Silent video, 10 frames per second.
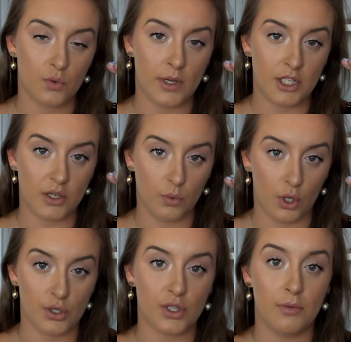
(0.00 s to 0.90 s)
which
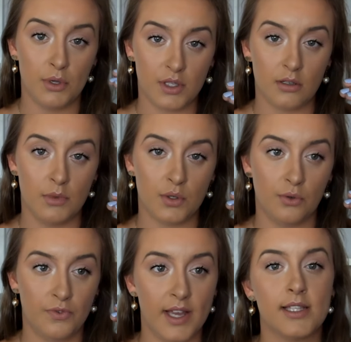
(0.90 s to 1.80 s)
was music and
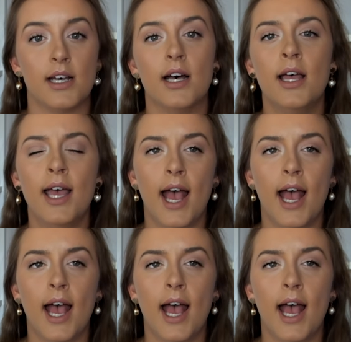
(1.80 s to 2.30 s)
musical theatre,